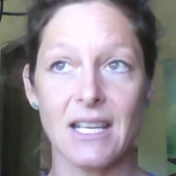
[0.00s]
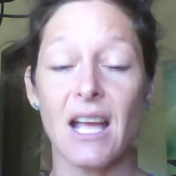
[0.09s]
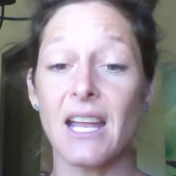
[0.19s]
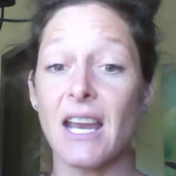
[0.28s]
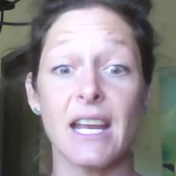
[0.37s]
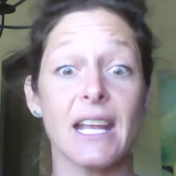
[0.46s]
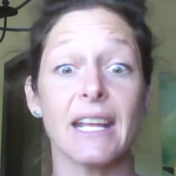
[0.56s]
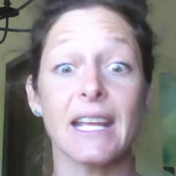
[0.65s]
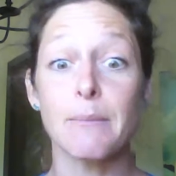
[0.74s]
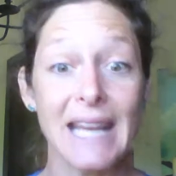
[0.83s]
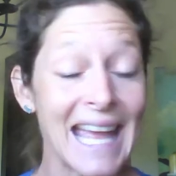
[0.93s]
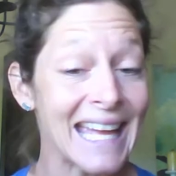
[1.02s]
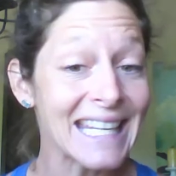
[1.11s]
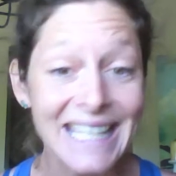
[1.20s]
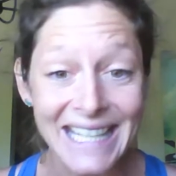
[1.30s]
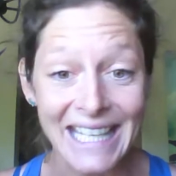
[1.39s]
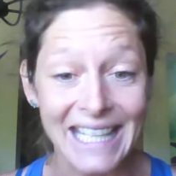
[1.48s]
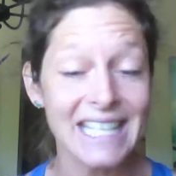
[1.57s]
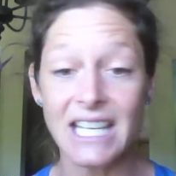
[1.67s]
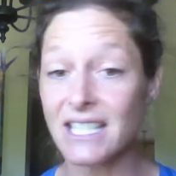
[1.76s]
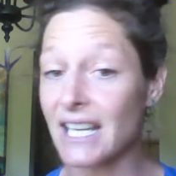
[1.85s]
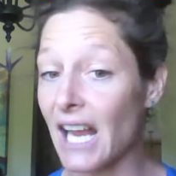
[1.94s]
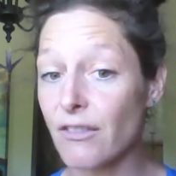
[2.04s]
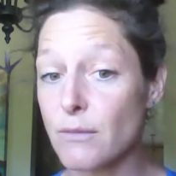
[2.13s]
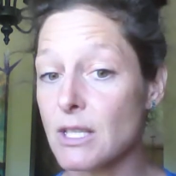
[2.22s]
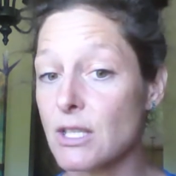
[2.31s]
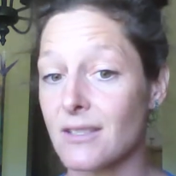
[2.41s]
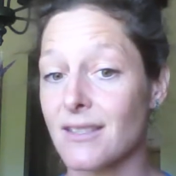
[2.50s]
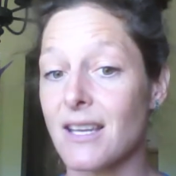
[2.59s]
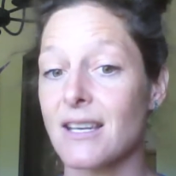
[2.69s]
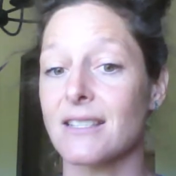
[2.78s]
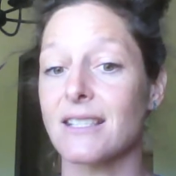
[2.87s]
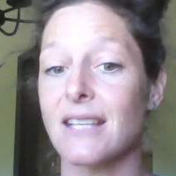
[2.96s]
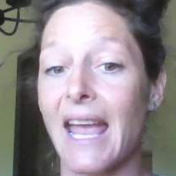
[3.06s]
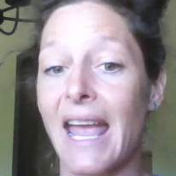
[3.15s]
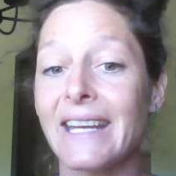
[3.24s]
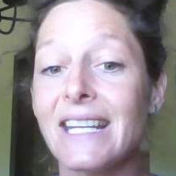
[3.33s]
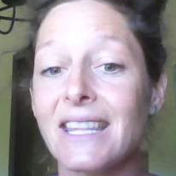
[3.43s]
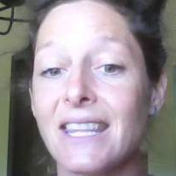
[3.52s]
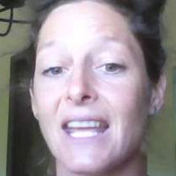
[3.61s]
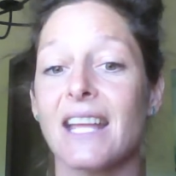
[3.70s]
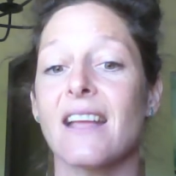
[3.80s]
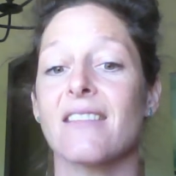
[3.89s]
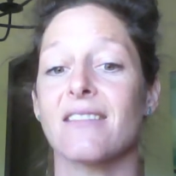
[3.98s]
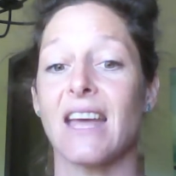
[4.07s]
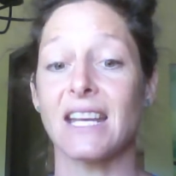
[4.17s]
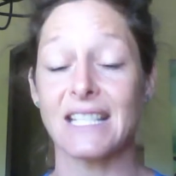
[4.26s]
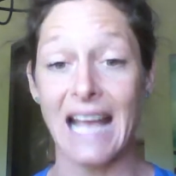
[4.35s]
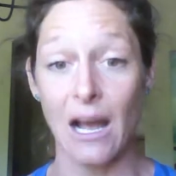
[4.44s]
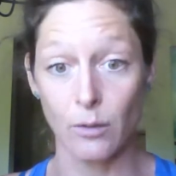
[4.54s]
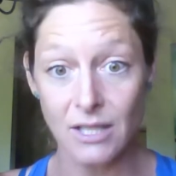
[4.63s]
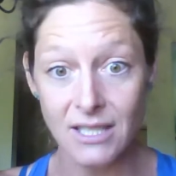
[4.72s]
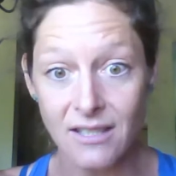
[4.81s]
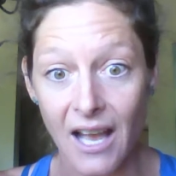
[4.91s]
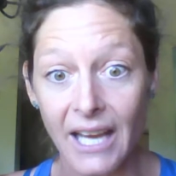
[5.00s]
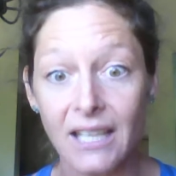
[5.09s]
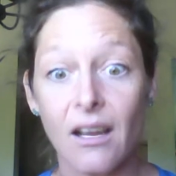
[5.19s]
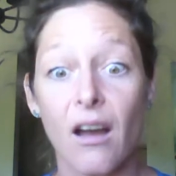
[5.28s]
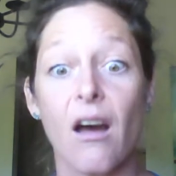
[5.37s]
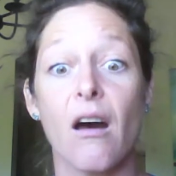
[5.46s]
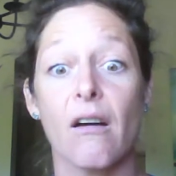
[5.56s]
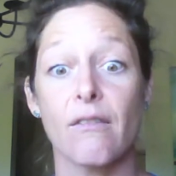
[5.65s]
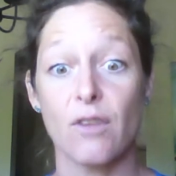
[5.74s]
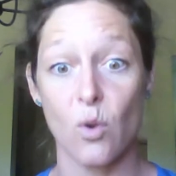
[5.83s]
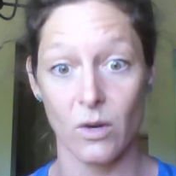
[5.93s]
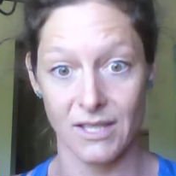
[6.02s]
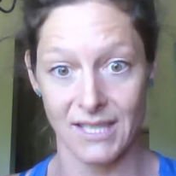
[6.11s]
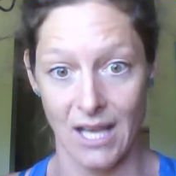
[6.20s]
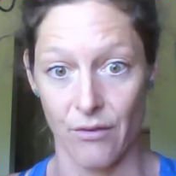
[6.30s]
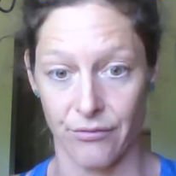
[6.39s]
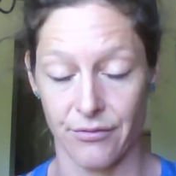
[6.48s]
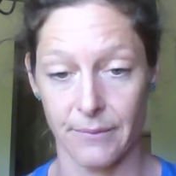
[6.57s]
And it can be anything. It doesn't have to be just thinness. It's anything that is outside of yourself.